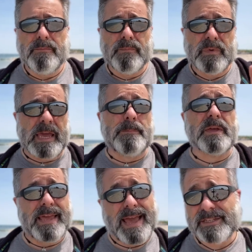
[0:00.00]
keeping
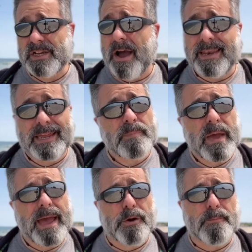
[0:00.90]
the anxiety at
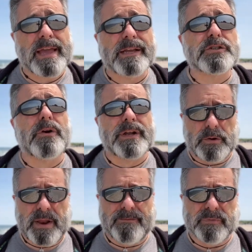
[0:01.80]
bay or making sure I don't
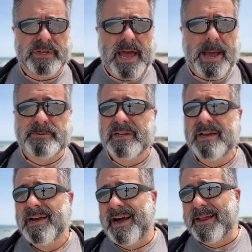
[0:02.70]
have a relapse.
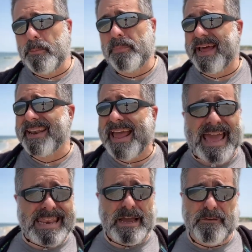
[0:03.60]
I don't plan
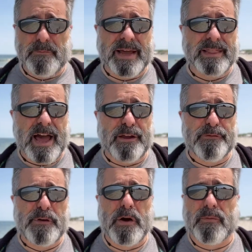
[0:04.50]
any of my life
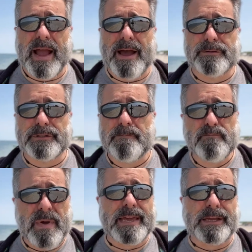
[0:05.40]
around
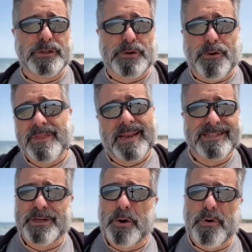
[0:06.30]
making sure that I
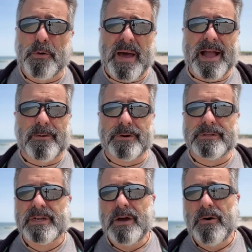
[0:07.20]
don't go
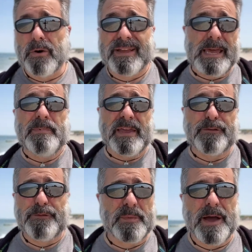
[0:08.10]
backwards or keeping it
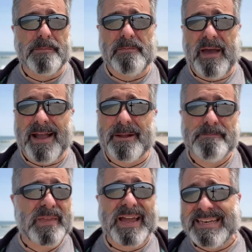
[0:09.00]
from coming back.
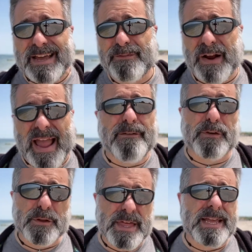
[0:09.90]
I never
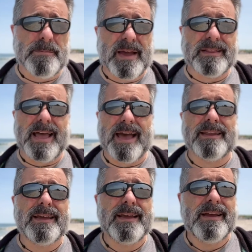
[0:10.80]
ever think about that.
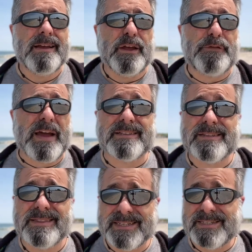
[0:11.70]
In fact,
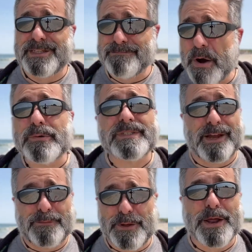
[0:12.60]
this is the most
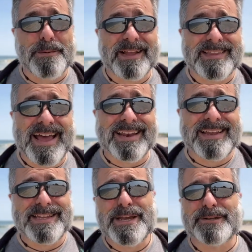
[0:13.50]
I've thought about that
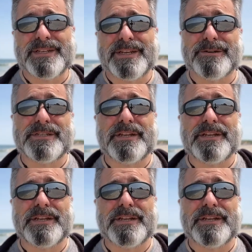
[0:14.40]
in years and years and